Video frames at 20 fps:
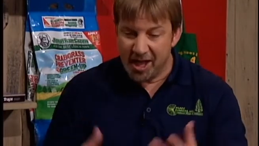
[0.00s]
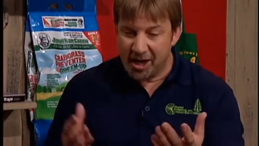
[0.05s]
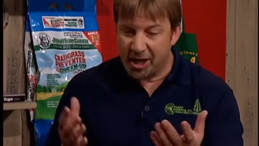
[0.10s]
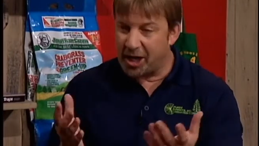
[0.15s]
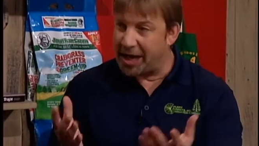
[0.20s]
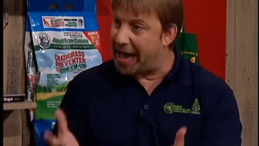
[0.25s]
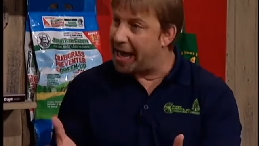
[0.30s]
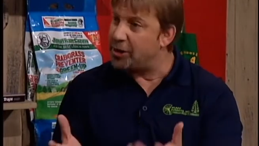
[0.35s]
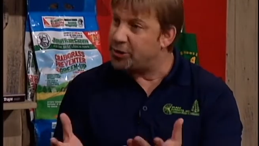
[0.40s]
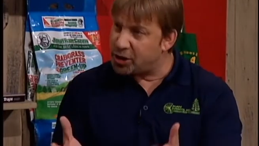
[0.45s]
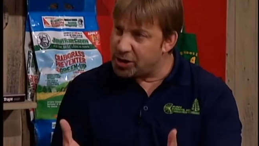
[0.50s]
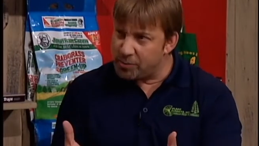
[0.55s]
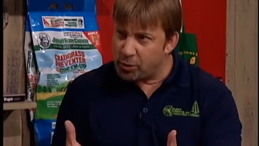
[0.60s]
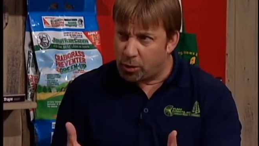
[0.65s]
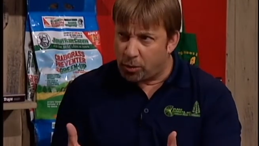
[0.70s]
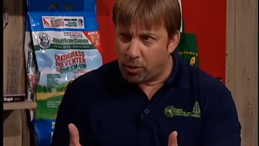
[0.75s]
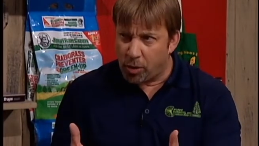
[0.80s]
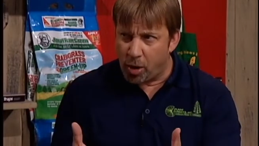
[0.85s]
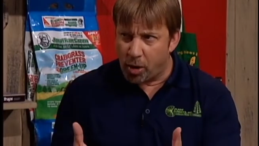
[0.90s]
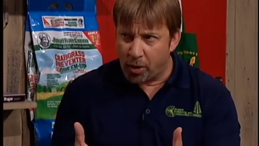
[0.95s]
Calcium
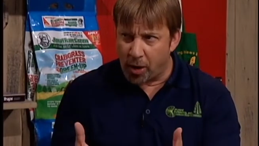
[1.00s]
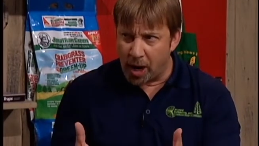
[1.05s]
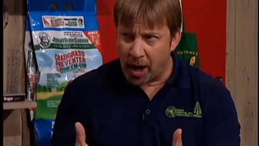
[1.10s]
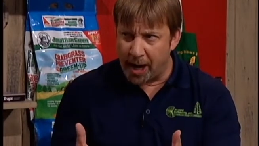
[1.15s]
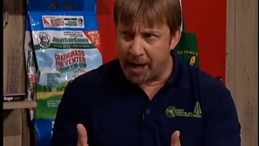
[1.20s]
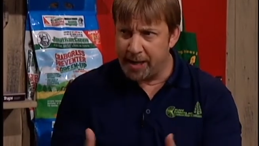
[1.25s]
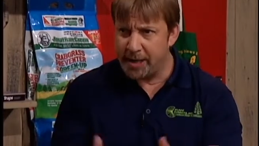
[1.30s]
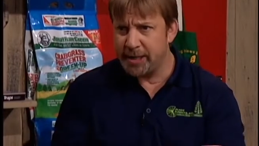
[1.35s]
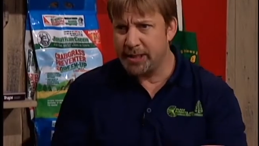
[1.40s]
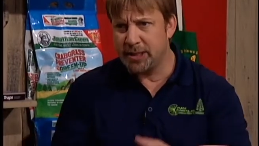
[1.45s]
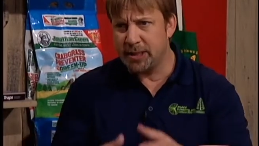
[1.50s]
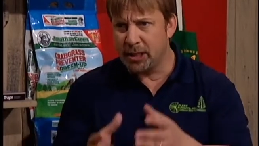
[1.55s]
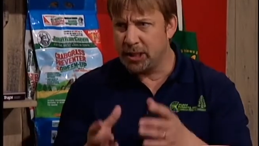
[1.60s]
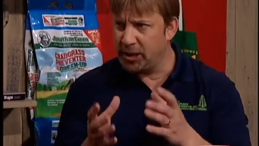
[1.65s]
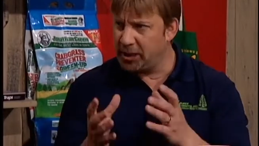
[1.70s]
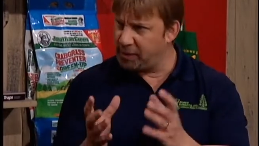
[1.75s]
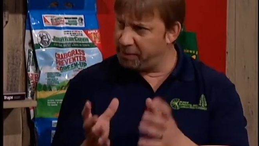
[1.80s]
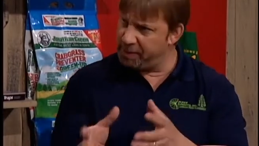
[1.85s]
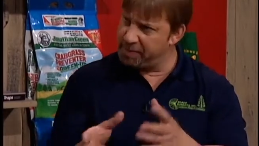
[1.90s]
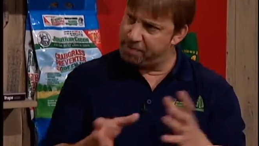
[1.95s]
chloride is a
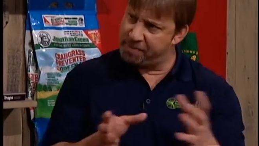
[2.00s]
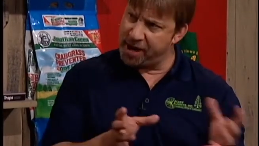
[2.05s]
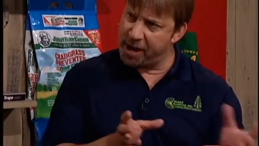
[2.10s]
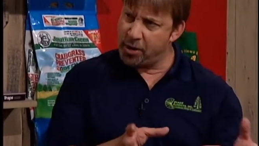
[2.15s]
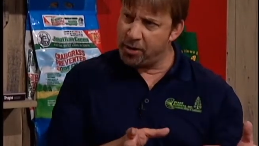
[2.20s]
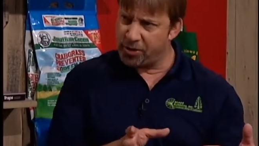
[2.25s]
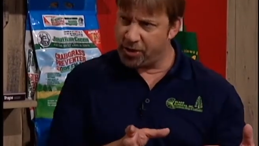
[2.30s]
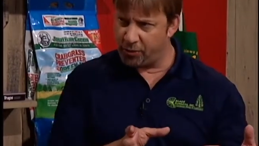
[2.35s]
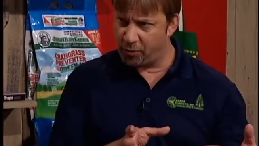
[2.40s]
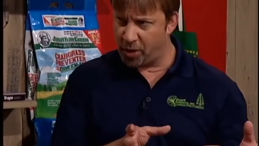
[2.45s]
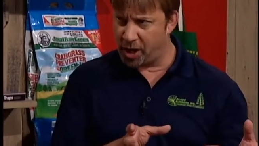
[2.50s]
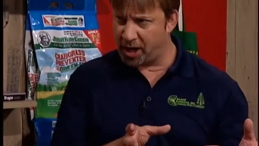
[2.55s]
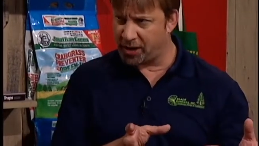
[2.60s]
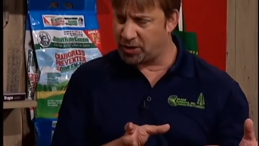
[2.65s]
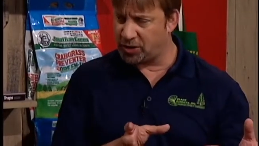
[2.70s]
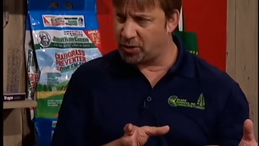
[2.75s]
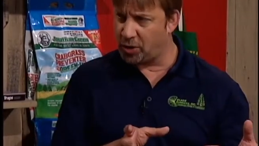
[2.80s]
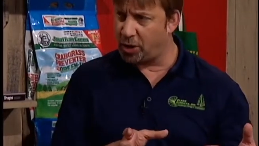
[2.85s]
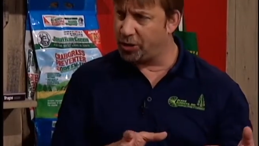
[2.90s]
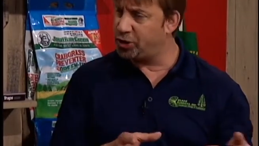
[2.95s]
little bit better than
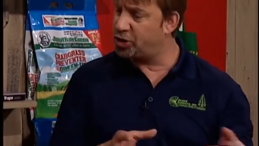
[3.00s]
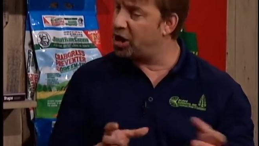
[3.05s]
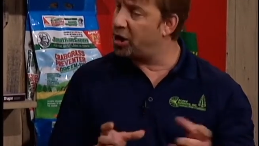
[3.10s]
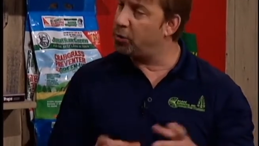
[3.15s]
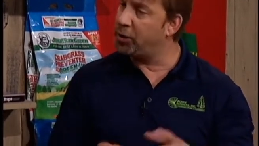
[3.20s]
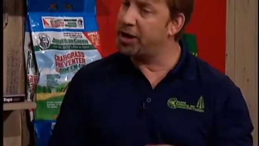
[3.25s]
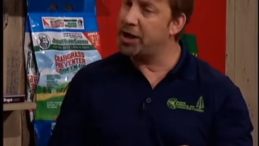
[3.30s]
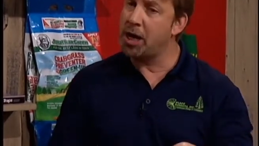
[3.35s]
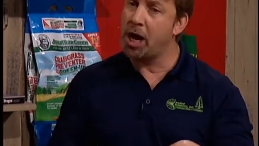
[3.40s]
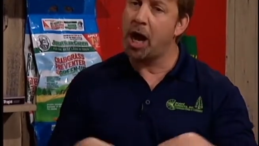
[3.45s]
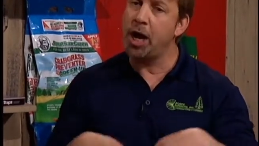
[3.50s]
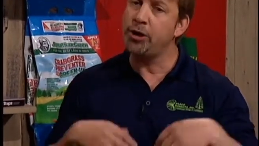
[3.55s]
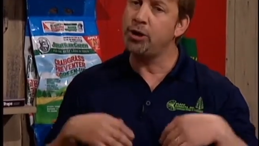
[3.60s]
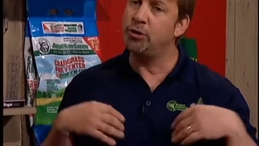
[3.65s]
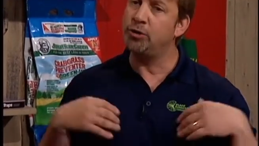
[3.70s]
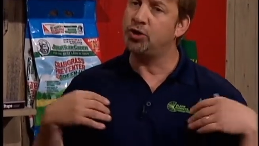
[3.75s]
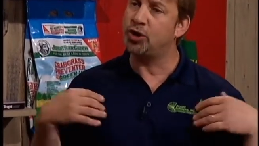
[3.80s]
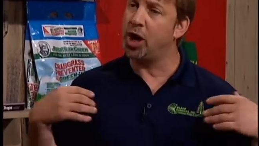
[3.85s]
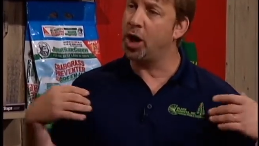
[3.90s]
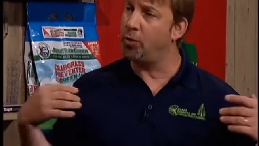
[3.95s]
rock salt, generally not
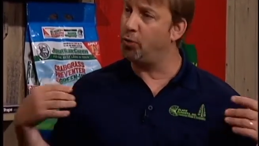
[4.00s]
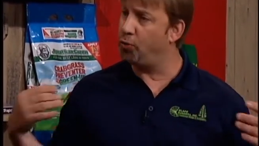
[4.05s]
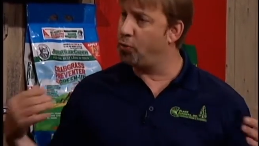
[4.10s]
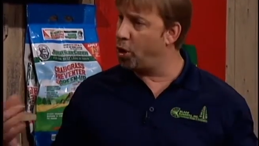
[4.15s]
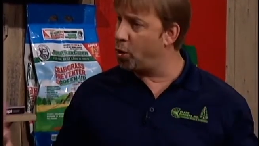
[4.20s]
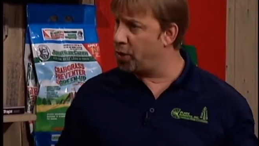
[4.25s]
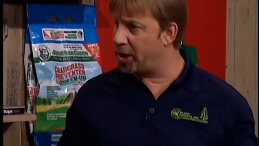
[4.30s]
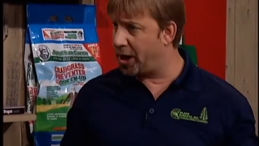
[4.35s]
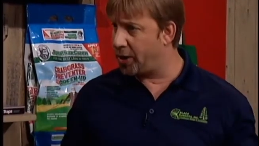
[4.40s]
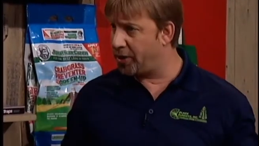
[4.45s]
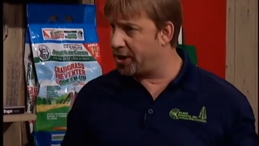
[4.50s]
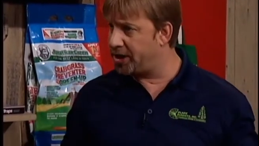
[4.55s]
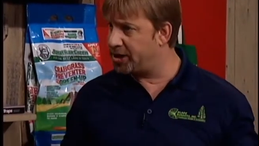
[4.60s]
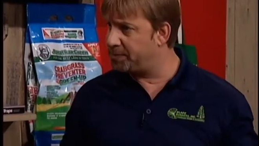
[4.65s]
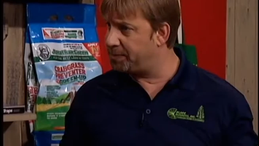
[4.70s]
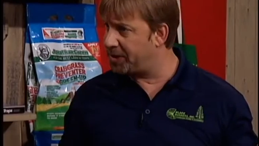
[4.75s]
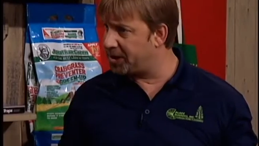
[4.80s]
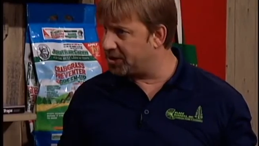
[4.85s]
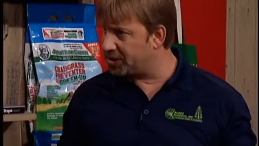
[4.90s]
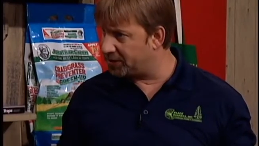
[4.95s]
used on road
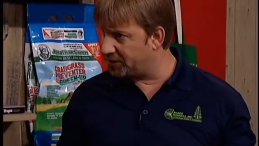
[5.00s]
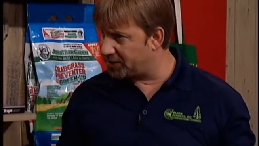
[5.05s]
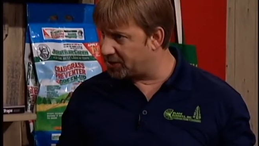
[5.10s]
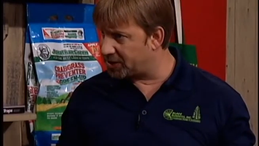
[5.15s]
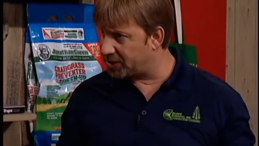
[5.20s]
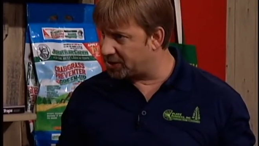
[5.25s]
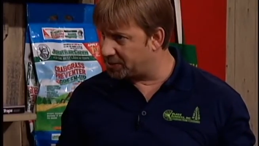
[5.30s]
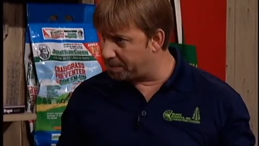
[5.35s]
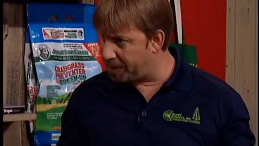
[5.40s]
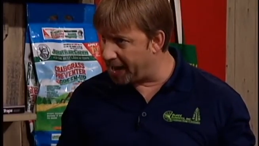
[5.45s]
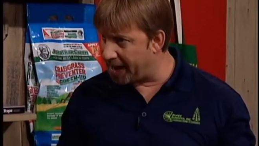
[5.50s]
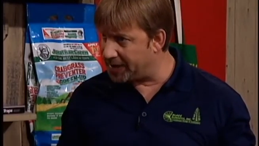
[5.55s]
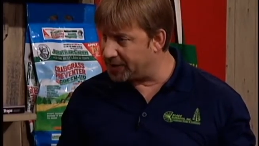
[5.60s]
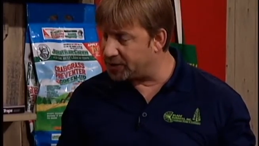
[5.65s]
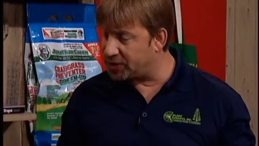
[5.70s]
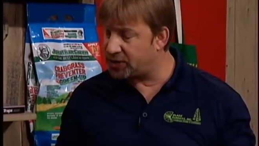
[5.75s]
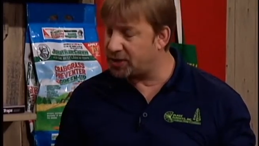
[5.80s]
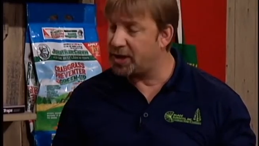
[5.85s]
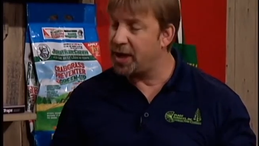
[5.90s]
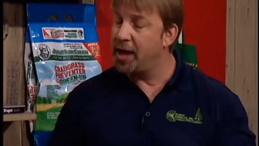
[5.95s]
areas because of its
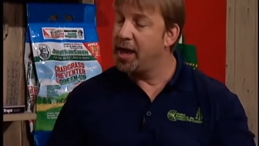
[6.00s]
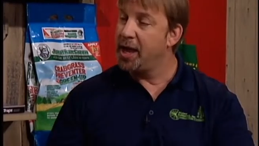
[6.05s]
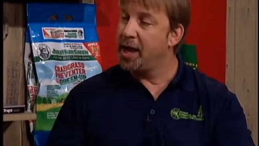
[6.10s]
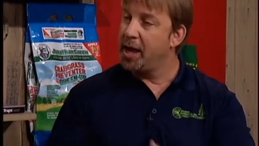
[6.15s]
expense,